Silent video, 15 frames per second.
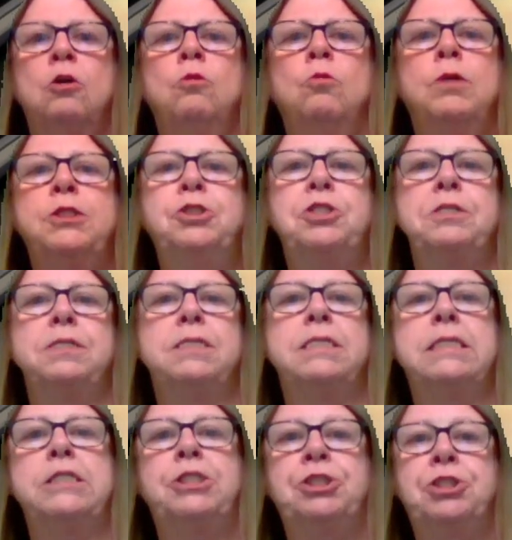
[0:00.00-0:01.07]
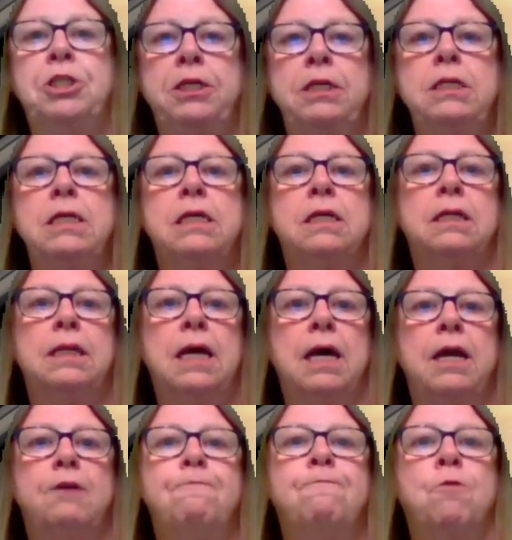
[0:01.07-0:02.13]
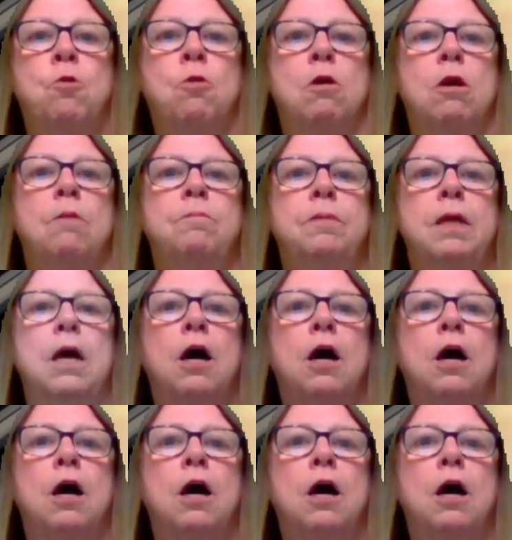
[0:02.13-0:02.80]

which is the sheet-like form